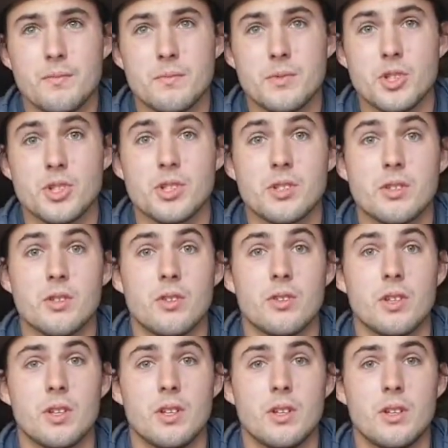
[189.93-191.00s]
just on
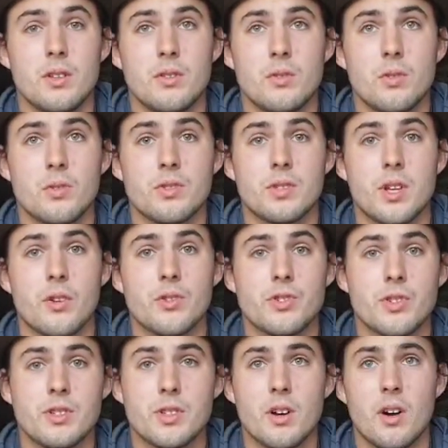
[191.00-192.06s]
the Northern
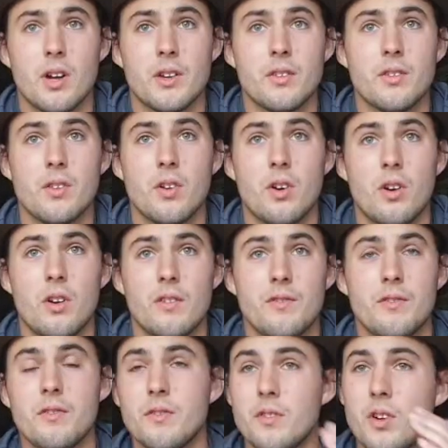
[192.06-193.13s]
Territory side of
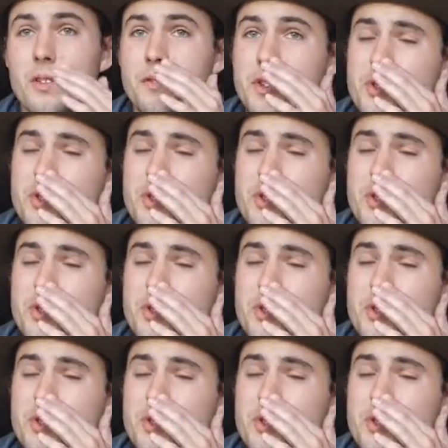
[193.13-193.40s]
the